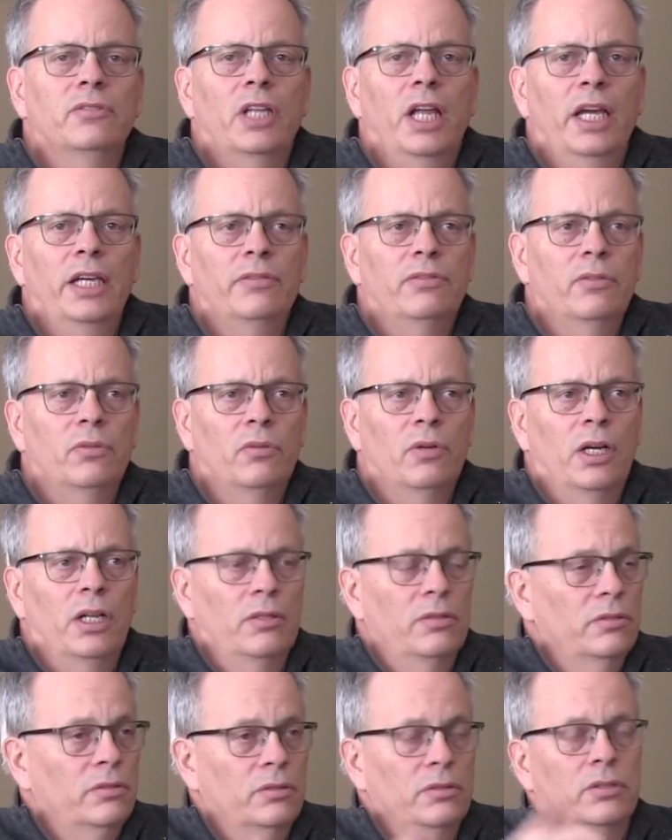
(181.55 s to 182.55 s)
life,
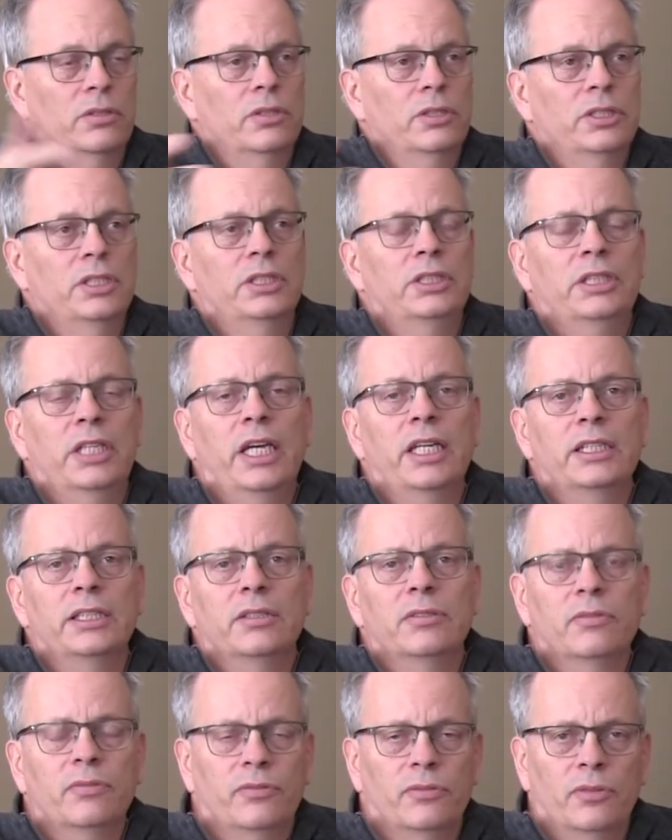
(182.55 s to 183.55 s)
well, goodness
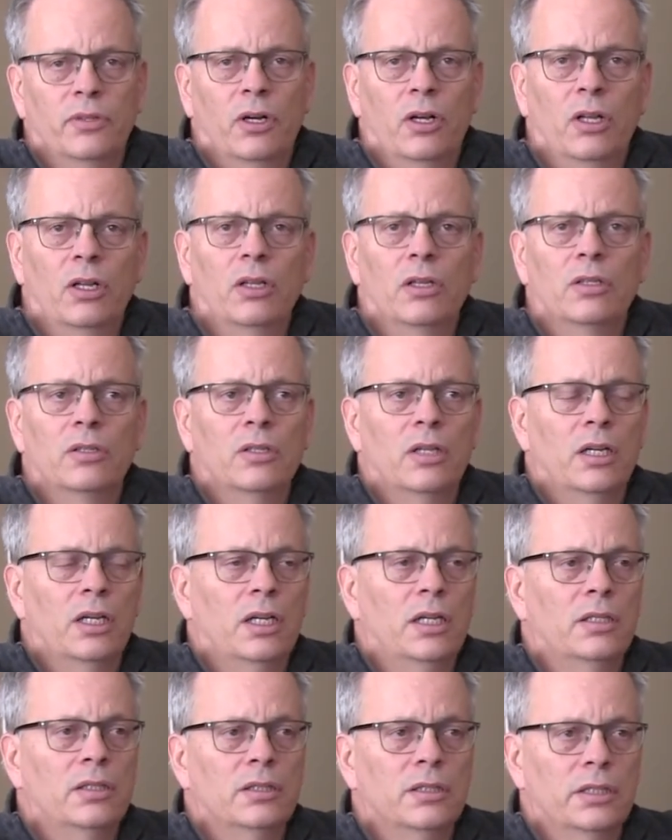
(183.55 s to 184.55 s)
sakes, for all,
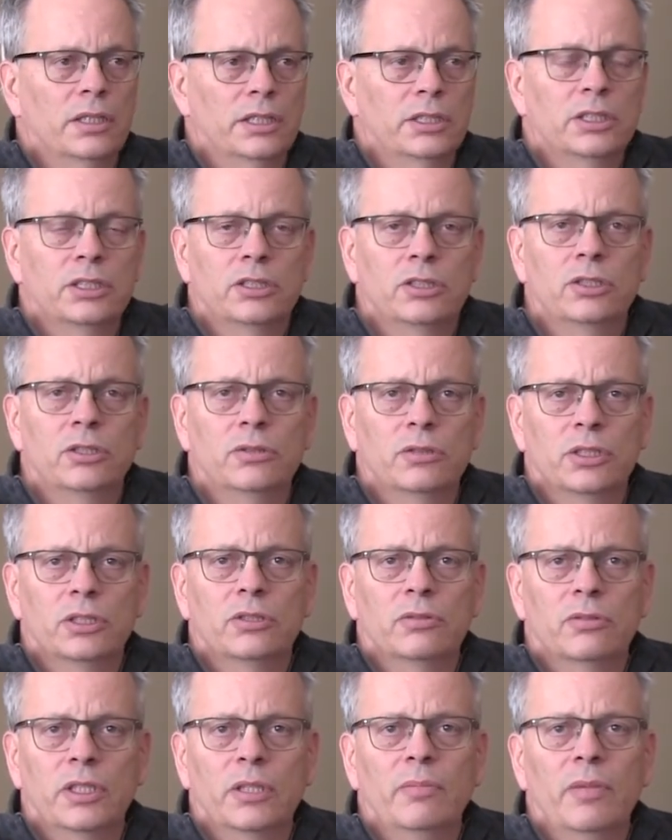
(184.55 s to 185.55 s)
let's do the
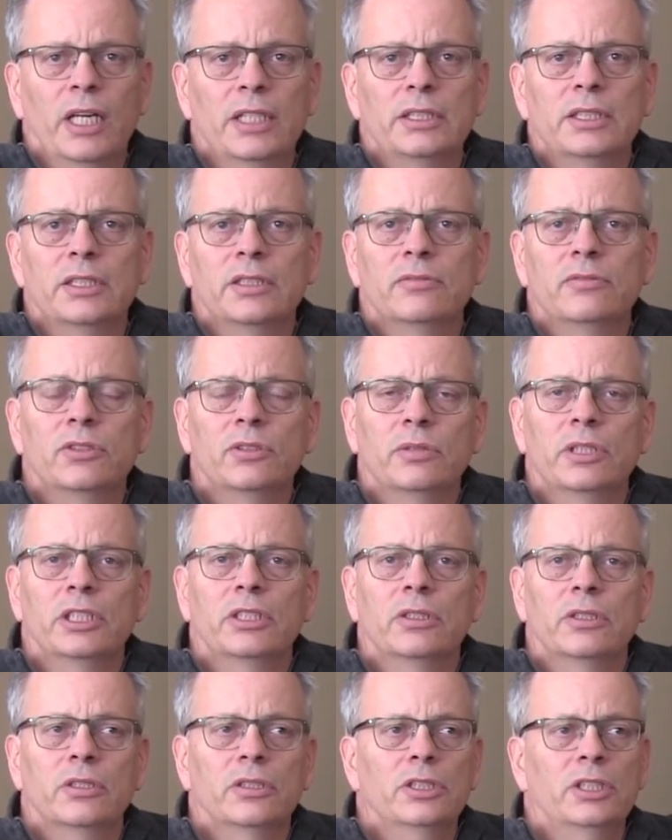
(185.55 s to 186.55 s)
3 months of doing
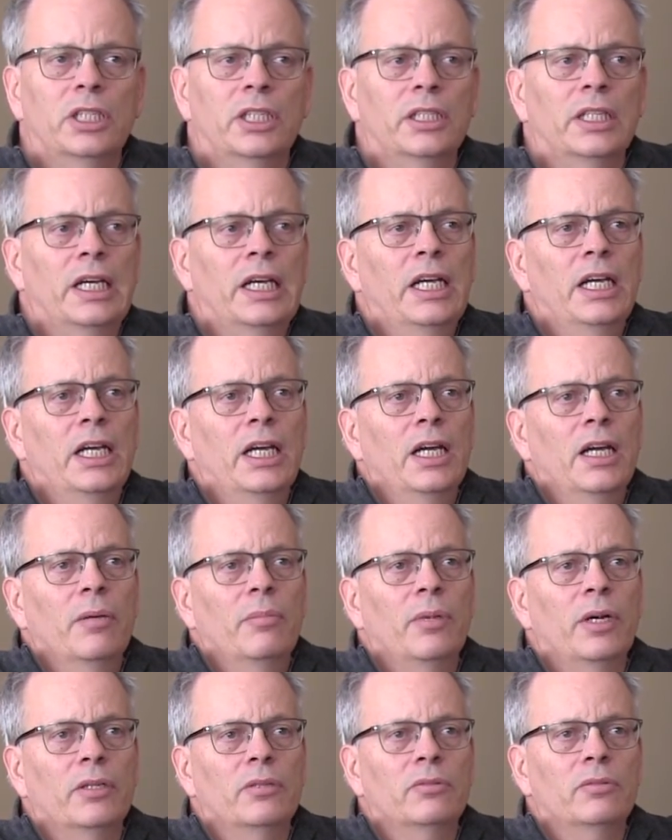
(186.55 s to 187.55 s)
Gerson.
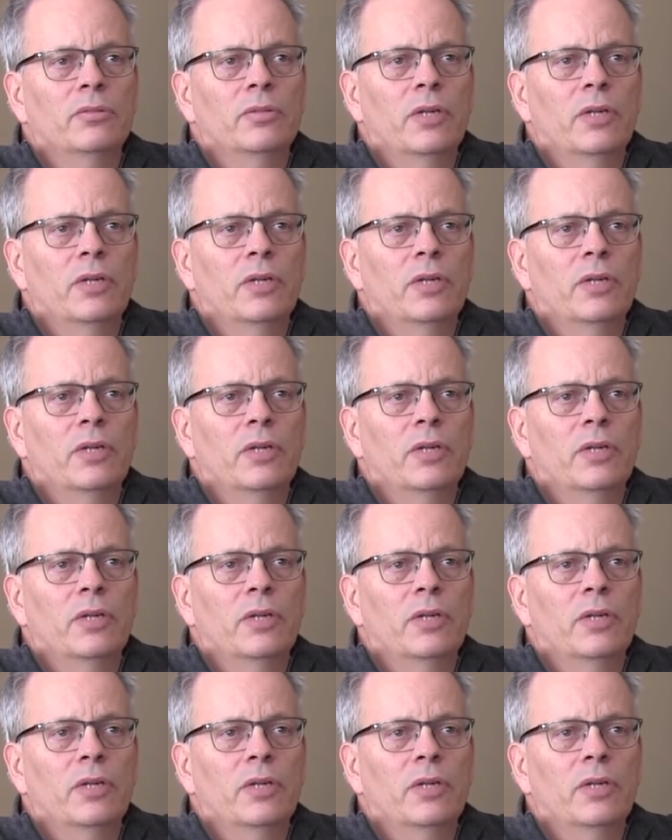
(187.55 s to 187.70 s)
But